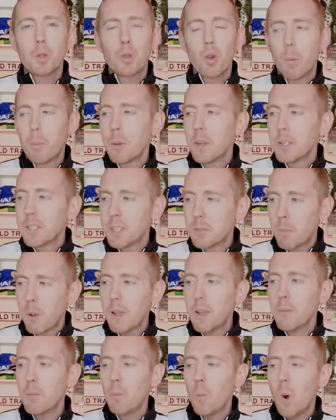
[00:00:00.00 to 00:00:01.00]
dropping and
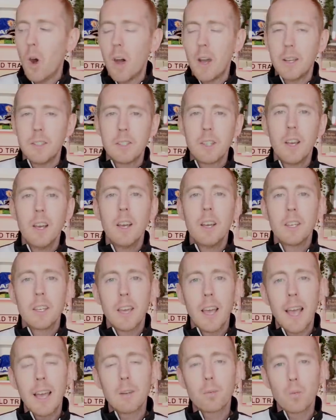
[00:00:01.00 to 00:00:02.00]
splitting wide.
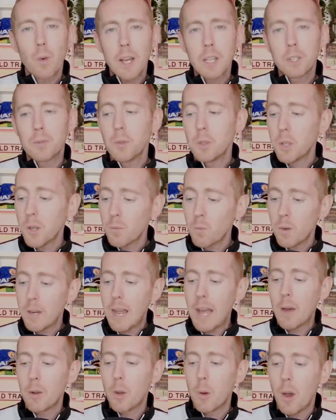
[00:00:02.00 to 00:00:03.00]
You had Rashford and
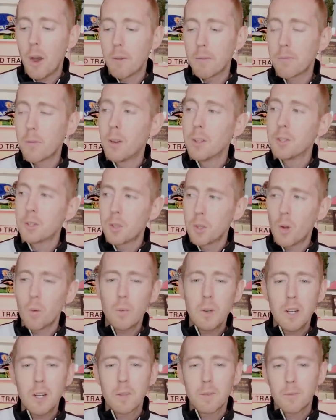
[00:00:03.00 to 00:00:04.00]
Ronaldo up front. So,
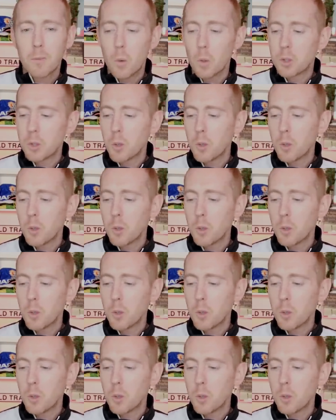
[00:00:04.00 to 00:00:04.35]
not really the 4